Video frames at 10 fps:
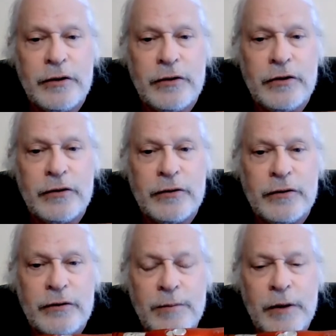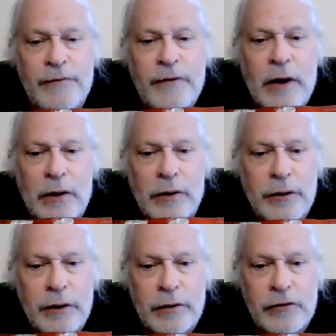and you just simply follow
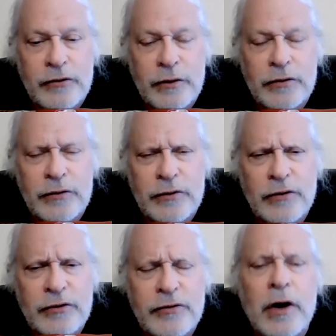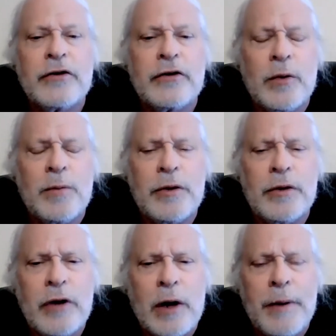the instructions. We'll
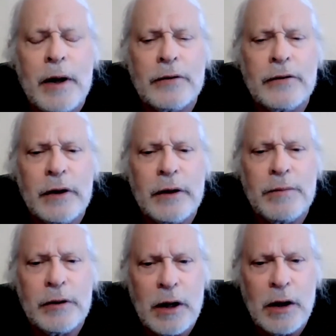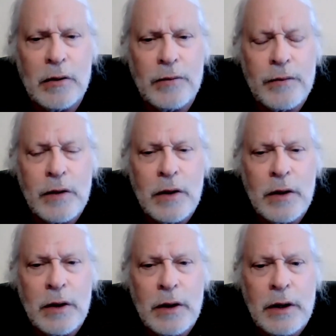put a Dropbox link below.
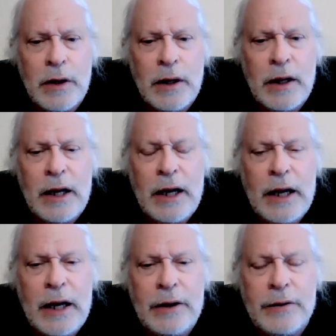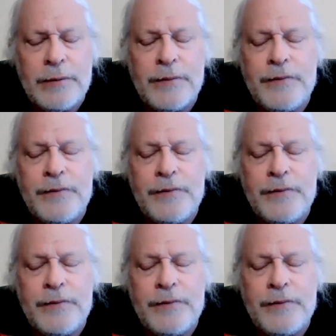And